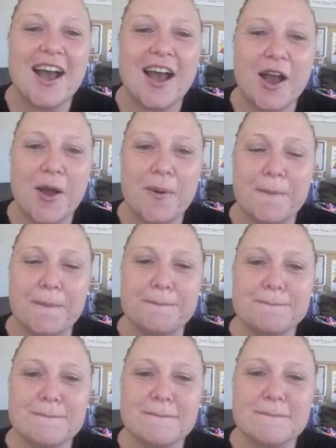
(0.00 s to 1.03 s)

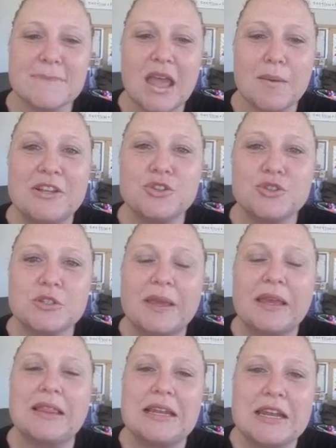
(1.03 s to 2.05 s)
Pinterest
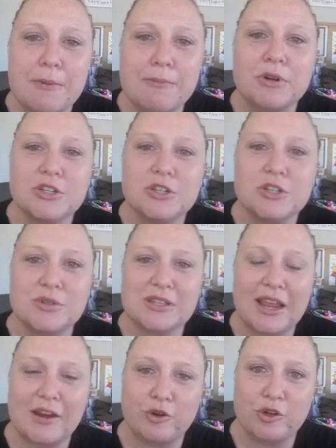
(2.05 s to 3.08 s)
being the number 2
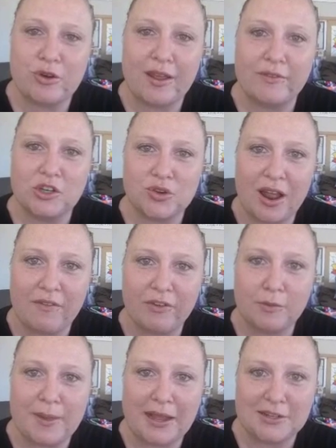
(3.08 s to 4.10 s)
site for driving
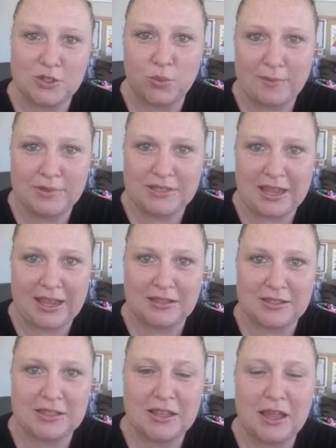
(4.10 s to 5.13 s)
traffic back to
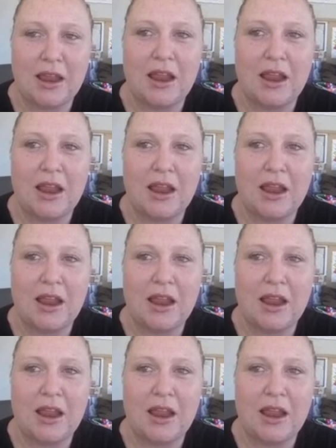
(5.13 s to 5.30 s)
websites.